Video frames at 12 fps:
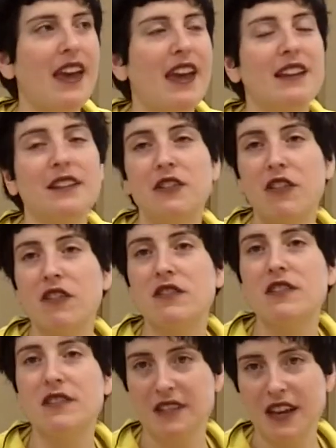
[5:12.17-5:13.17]
And it
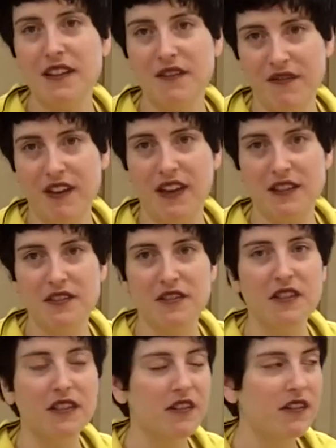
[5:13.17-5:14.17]
causes side effects,
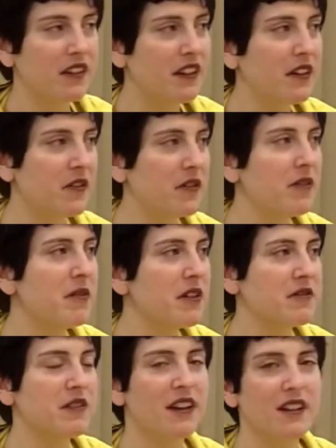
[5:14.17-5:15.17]
not only the
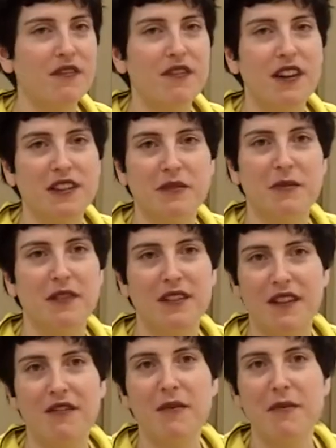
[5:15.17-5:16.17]
economical side effects,
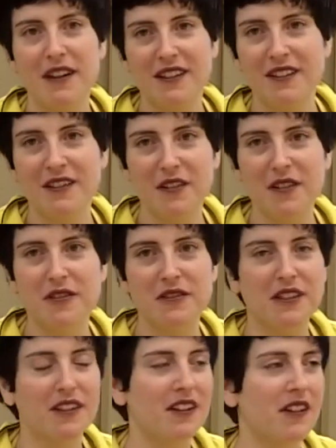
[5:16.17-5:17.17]
but everybody
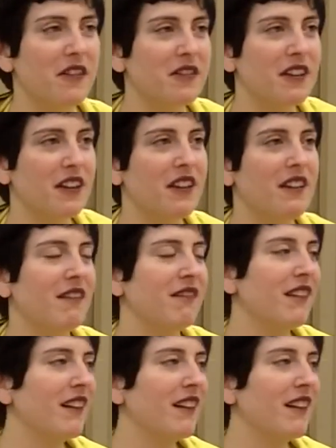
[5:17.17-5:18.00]
knows all the